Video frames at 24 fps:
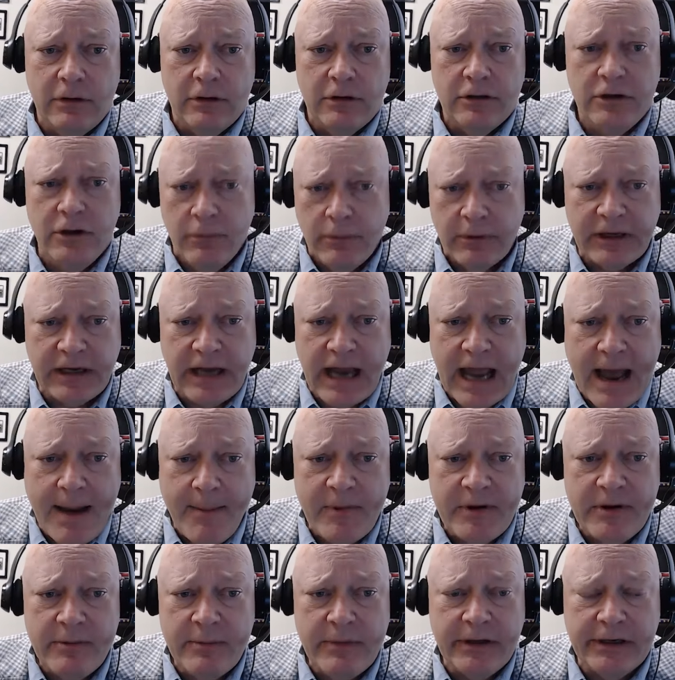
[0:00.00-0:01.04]
You know what could
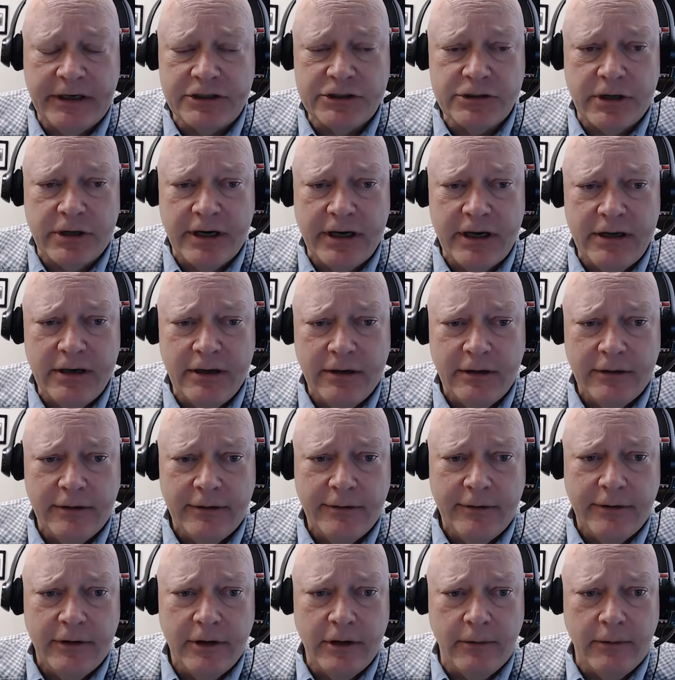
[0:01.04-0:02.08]
happen to me on a train?
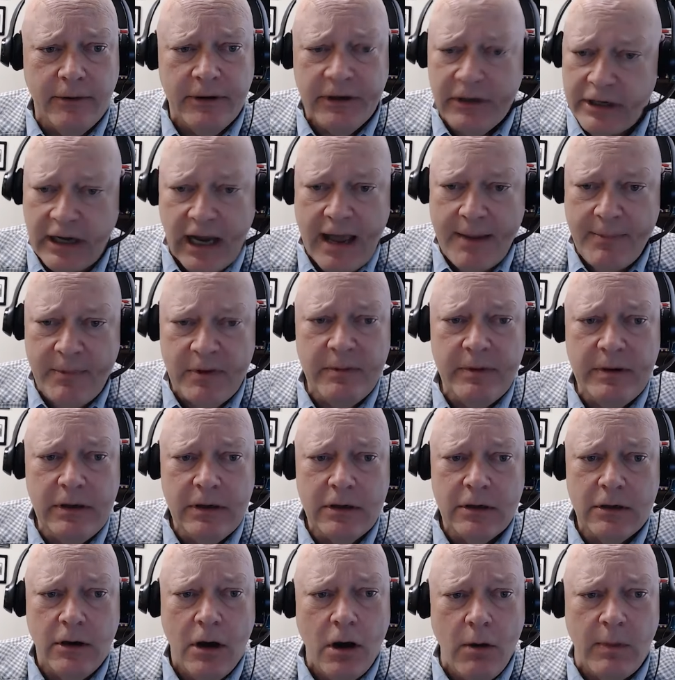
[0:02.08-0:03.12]
You know what could happen to me?
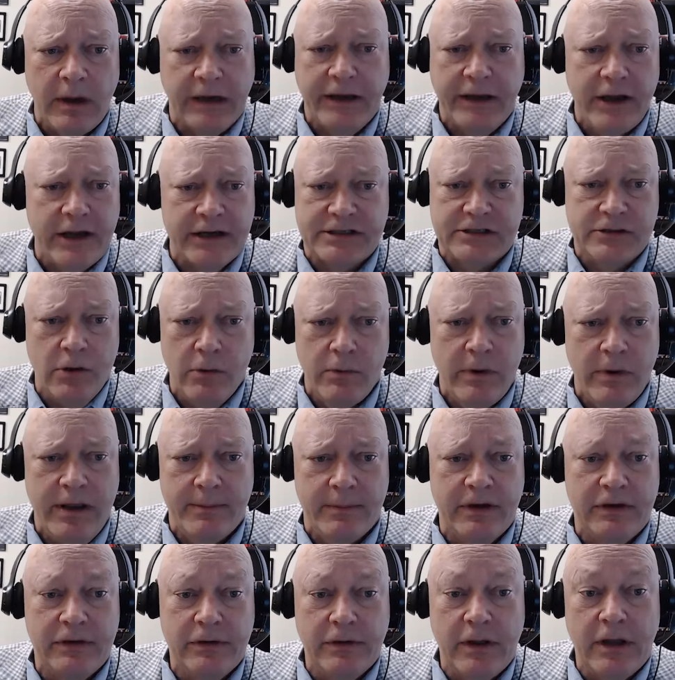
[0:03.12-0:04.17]
Oh, my gosh, no way I'm
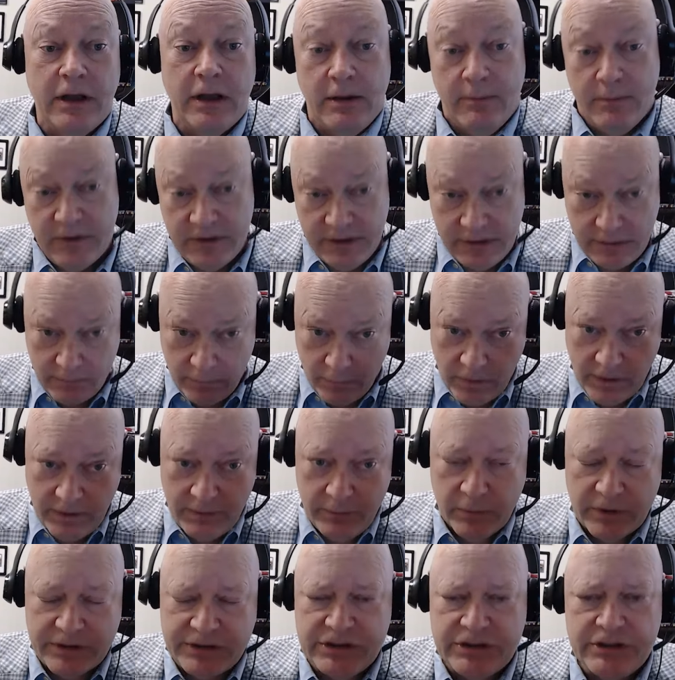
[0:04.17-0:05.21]
going to do that. But
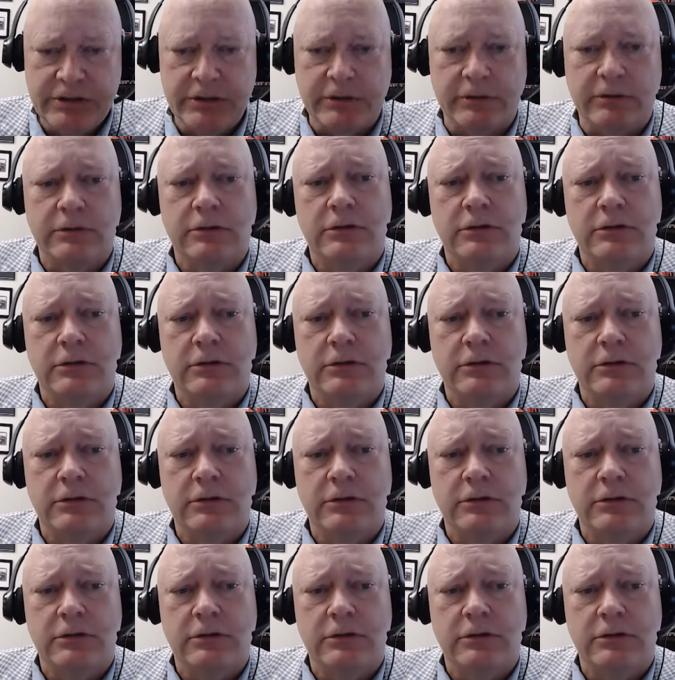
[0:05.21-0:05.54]
what'd you do?